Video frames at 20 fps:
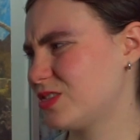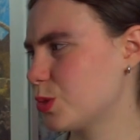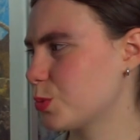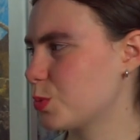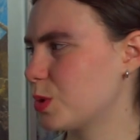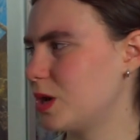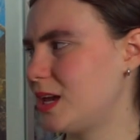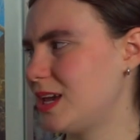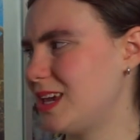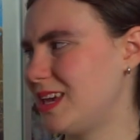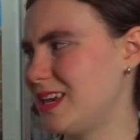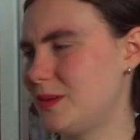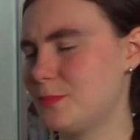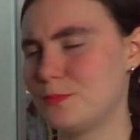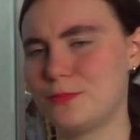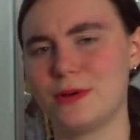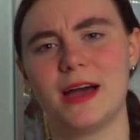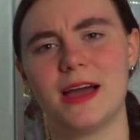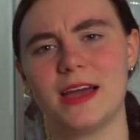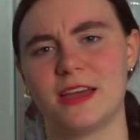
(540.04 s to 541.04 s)
3
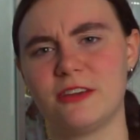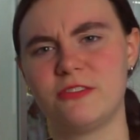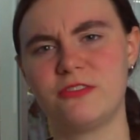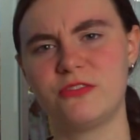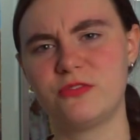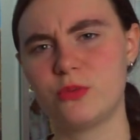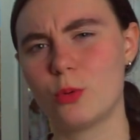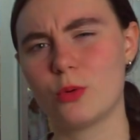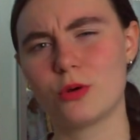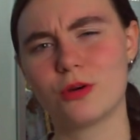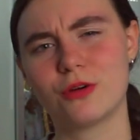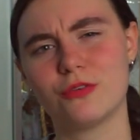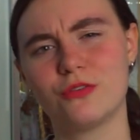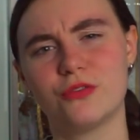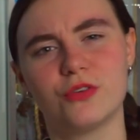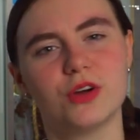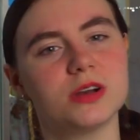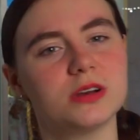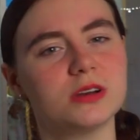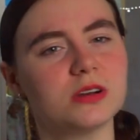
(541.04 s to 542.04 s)
by 4
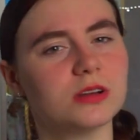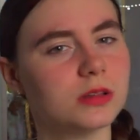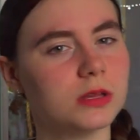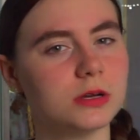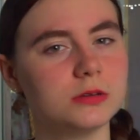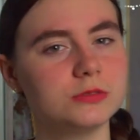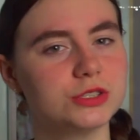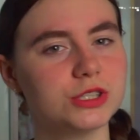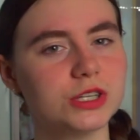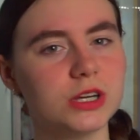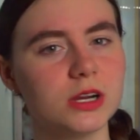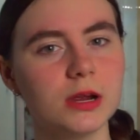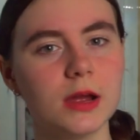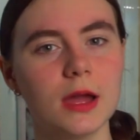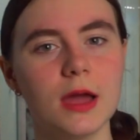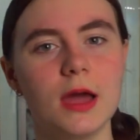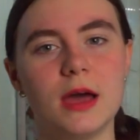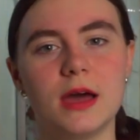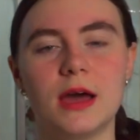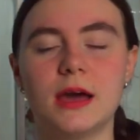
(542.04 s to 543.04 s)
foot enclosure.
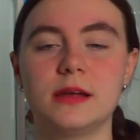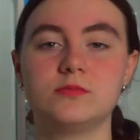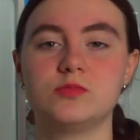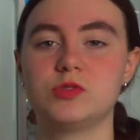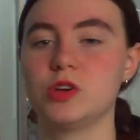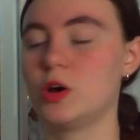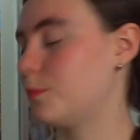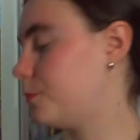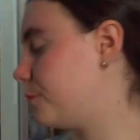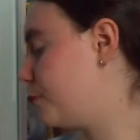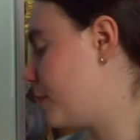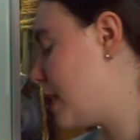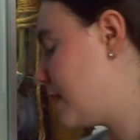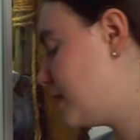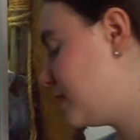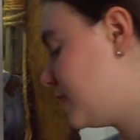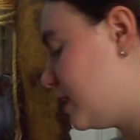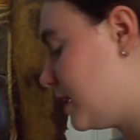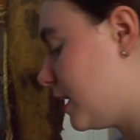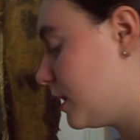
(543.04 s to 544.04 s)
Don't
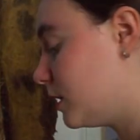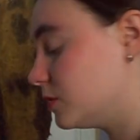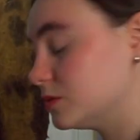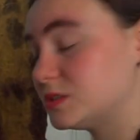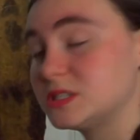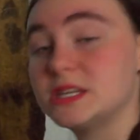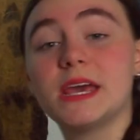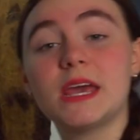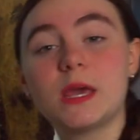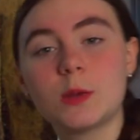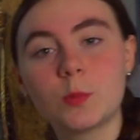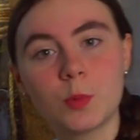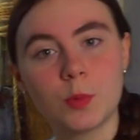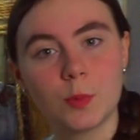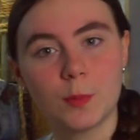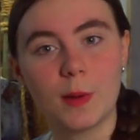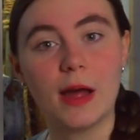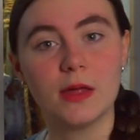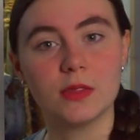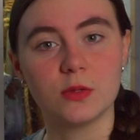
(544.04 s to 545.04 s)
mind the yellow tape,
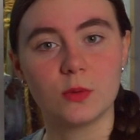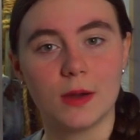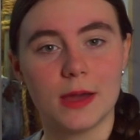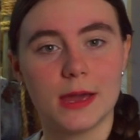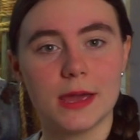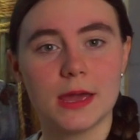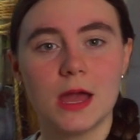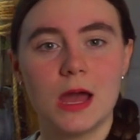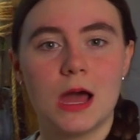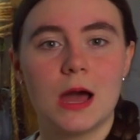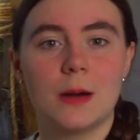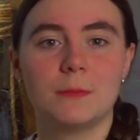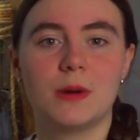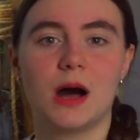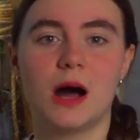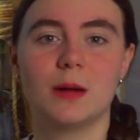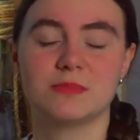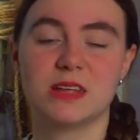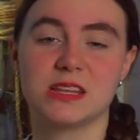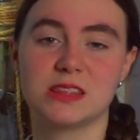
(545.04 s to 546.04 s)
by the way.
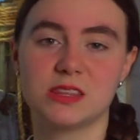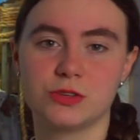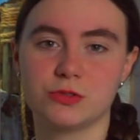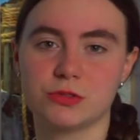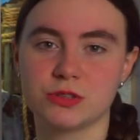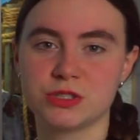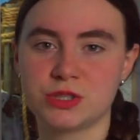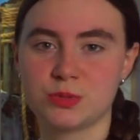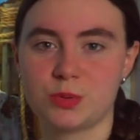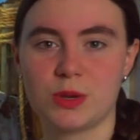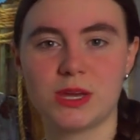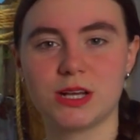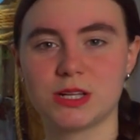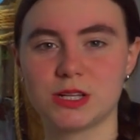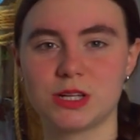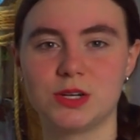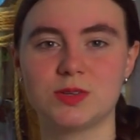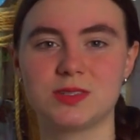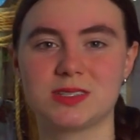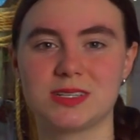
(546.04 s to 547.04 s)
Mom let the door swing
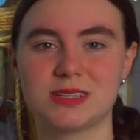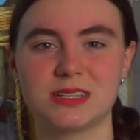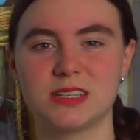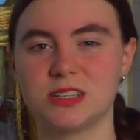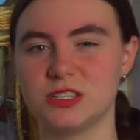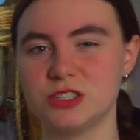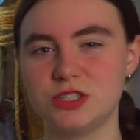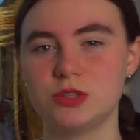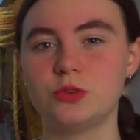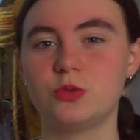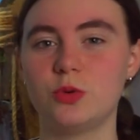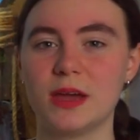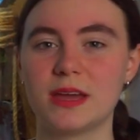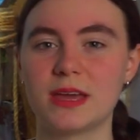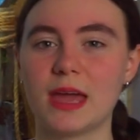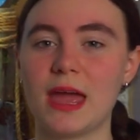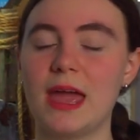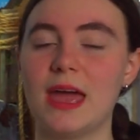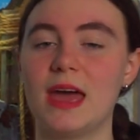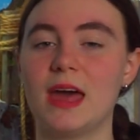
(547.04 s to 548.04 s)
closed a little too
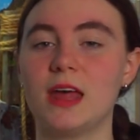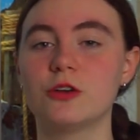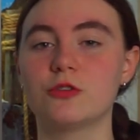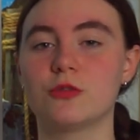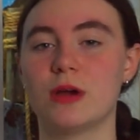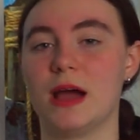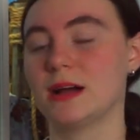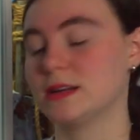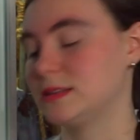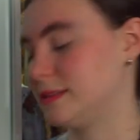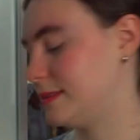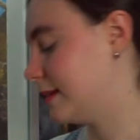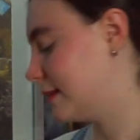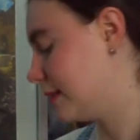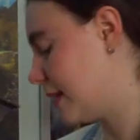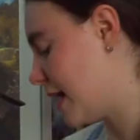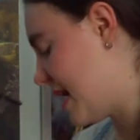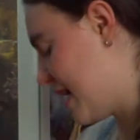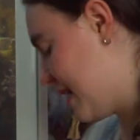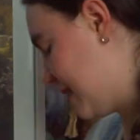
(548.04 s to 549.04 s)
quick and cracked the
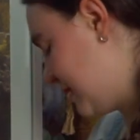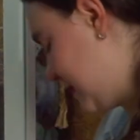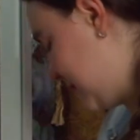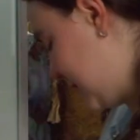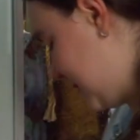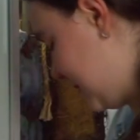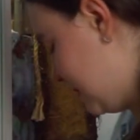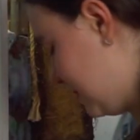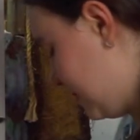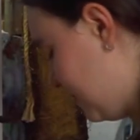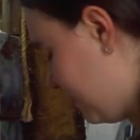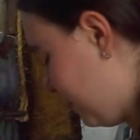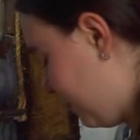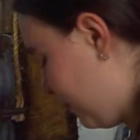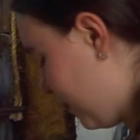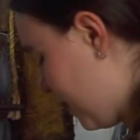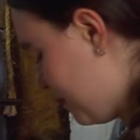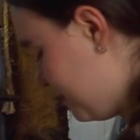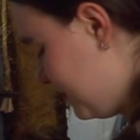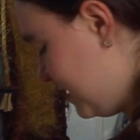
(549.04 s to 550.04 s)
glass
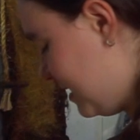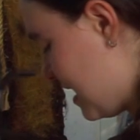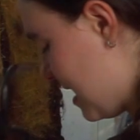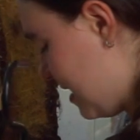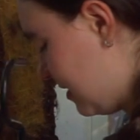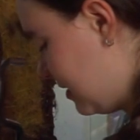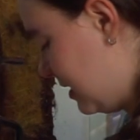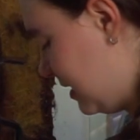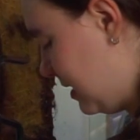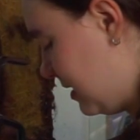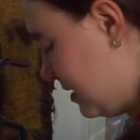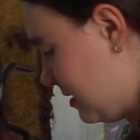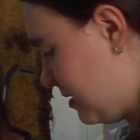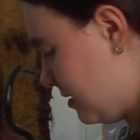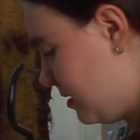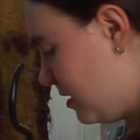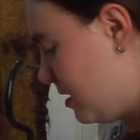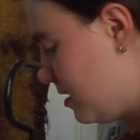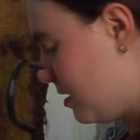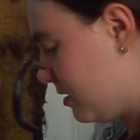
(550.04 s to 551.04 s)
from down
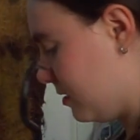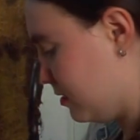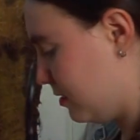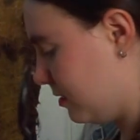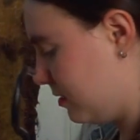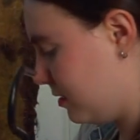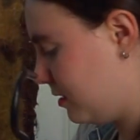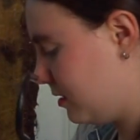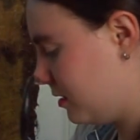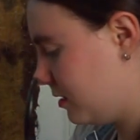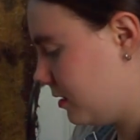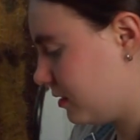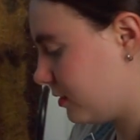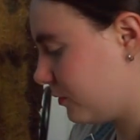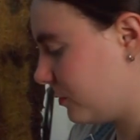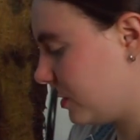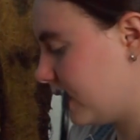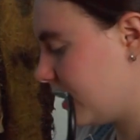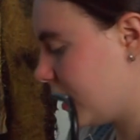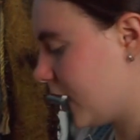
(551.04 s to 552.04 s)
here all
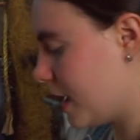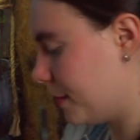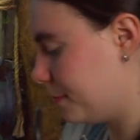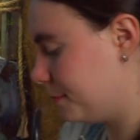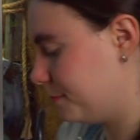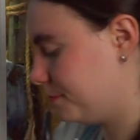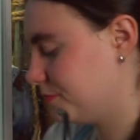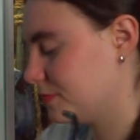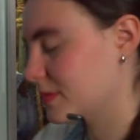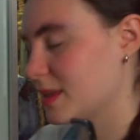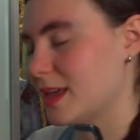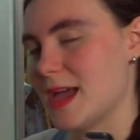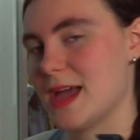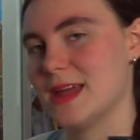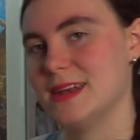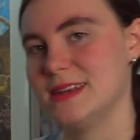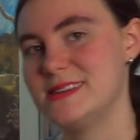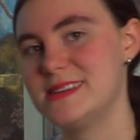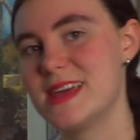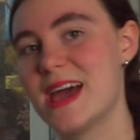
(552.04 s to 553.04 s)
the way up.
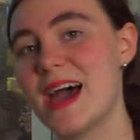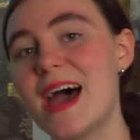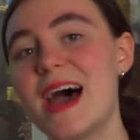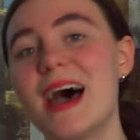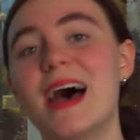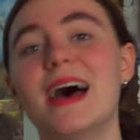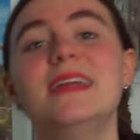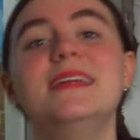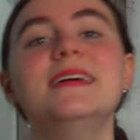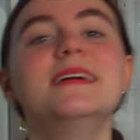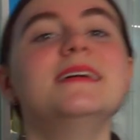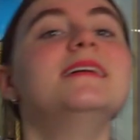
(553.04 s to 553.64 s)
And Dad